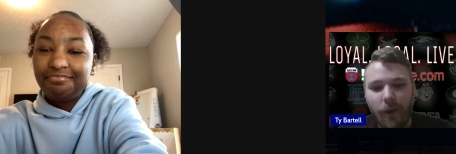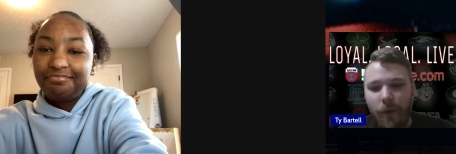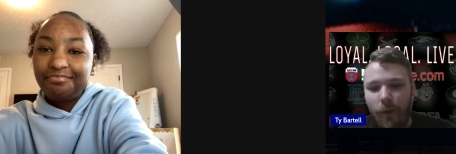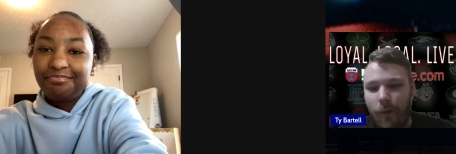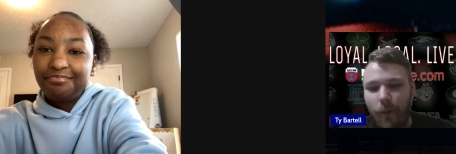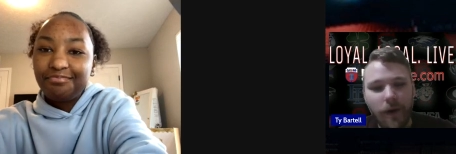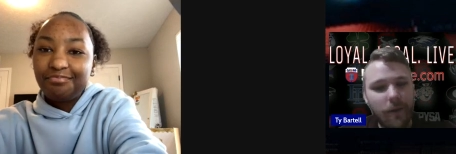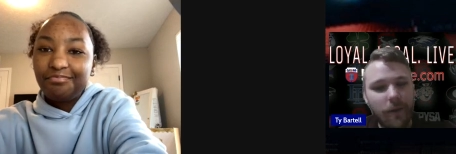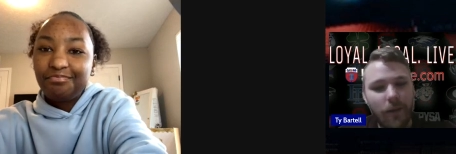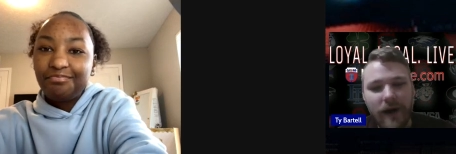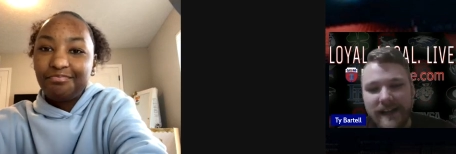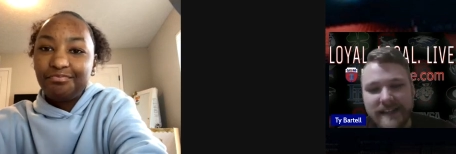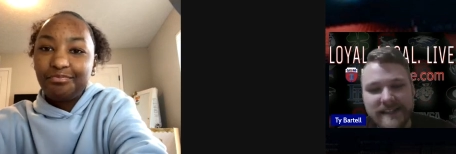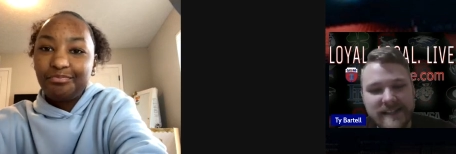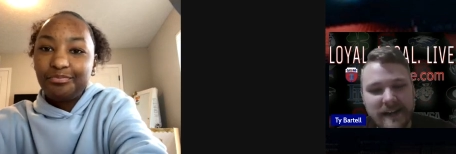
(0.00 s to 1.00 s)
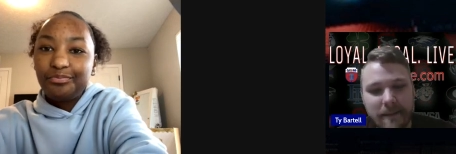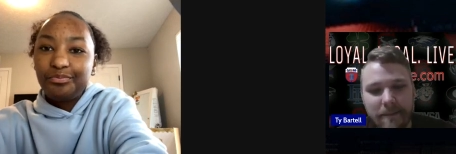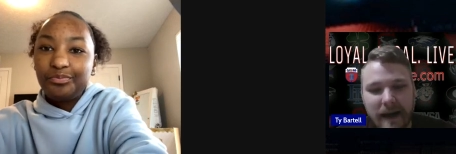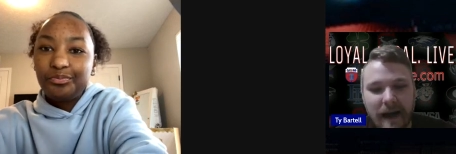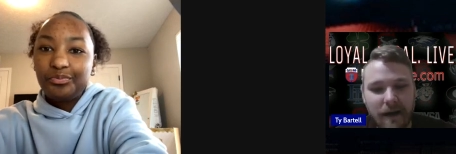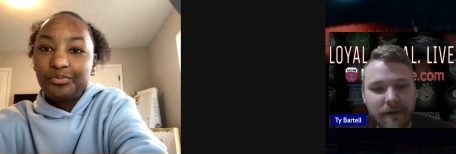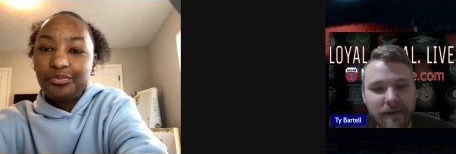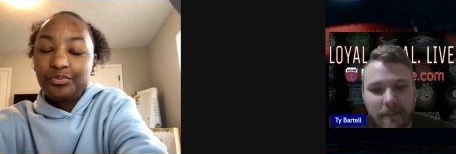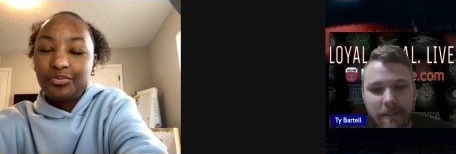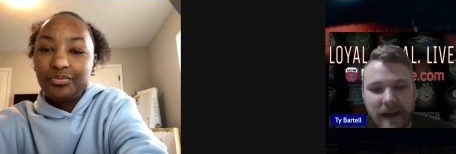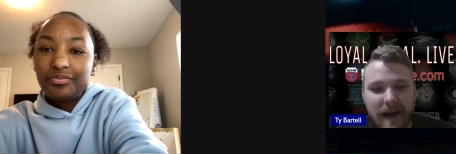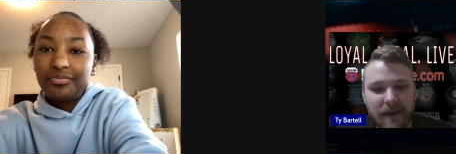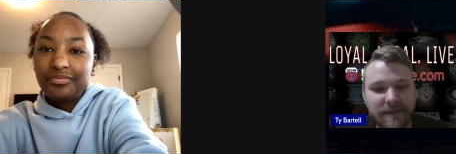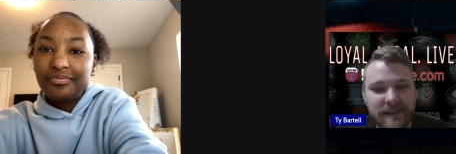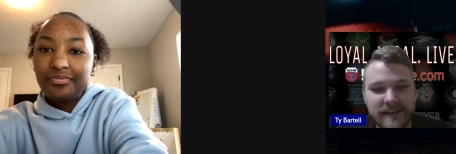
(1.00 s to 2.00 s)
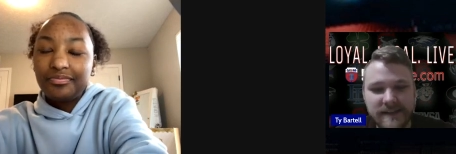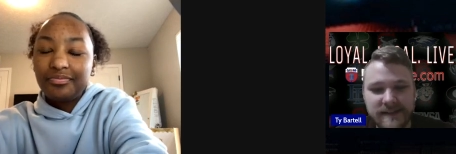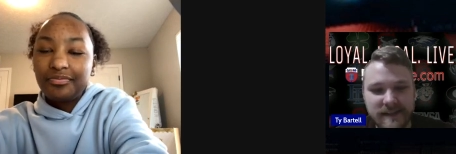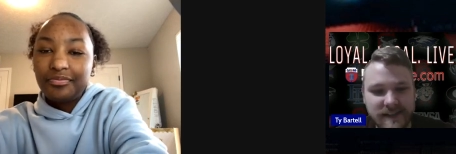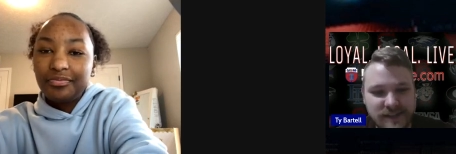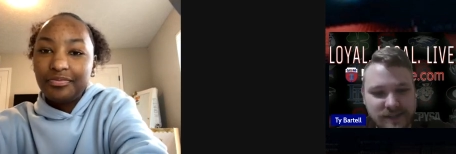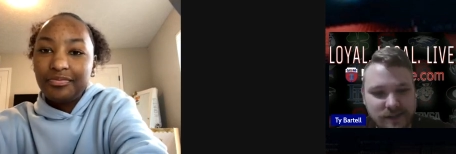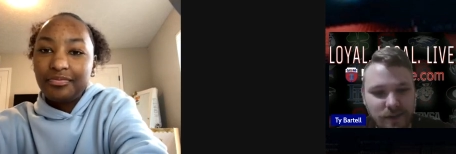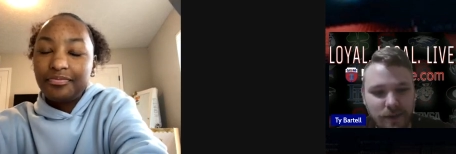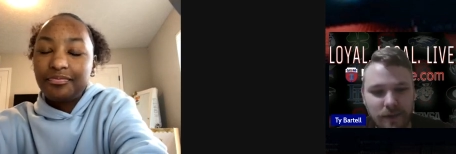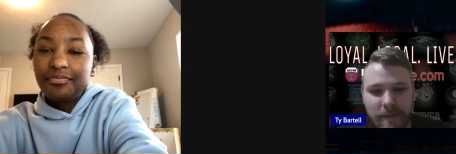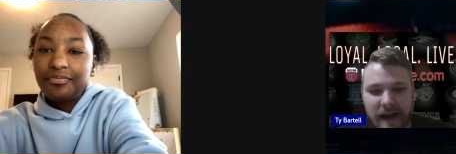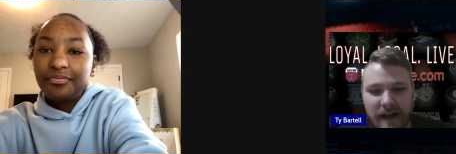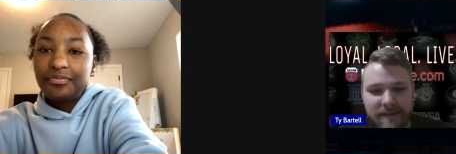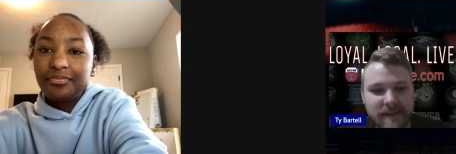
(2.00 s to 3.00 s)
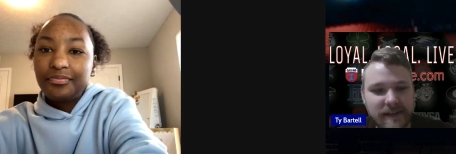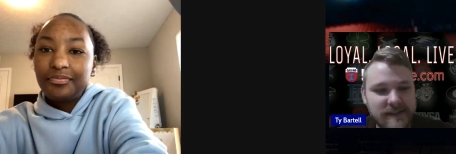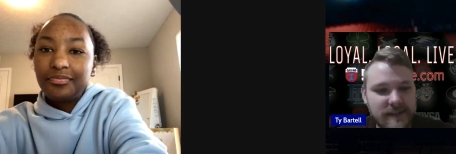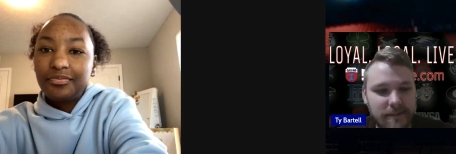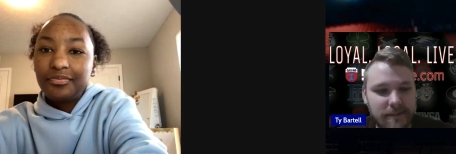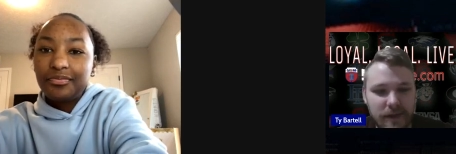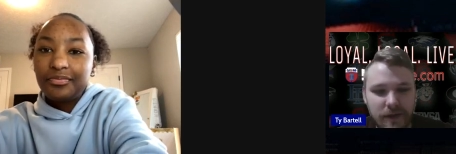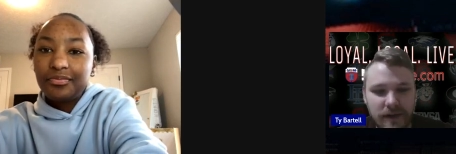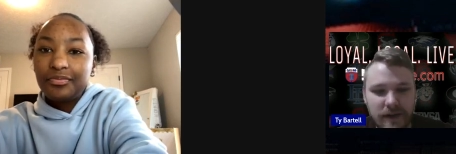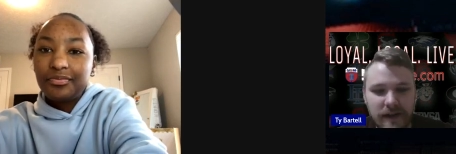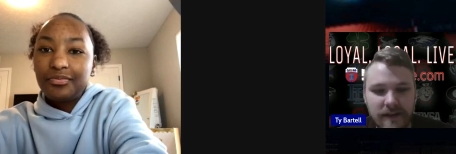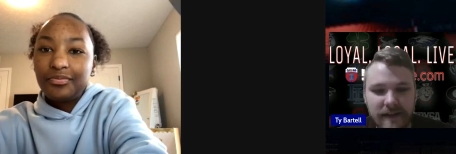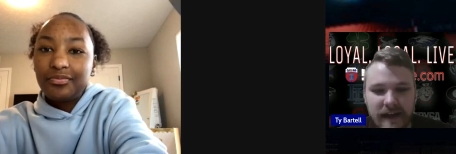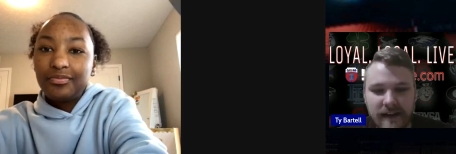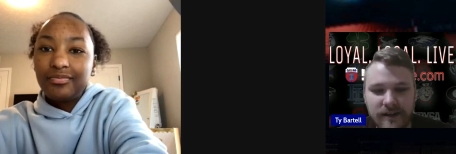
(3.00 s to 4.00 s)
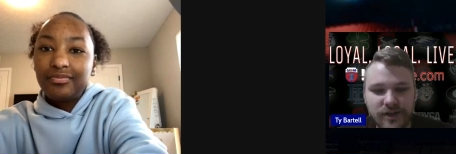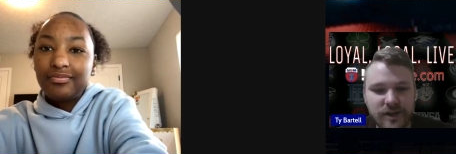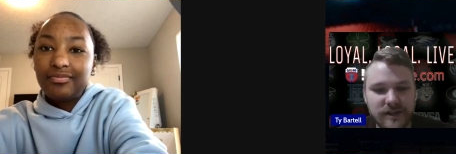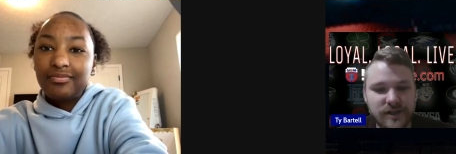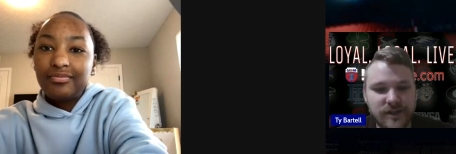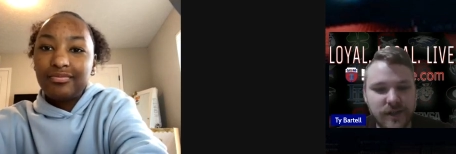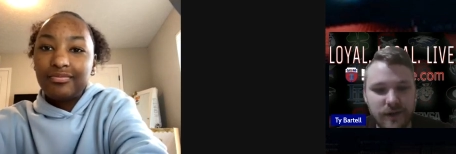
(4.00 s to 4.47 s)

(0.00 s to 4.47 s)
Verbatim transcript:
Speaker 1: what what is it about about this this school about this community that is just so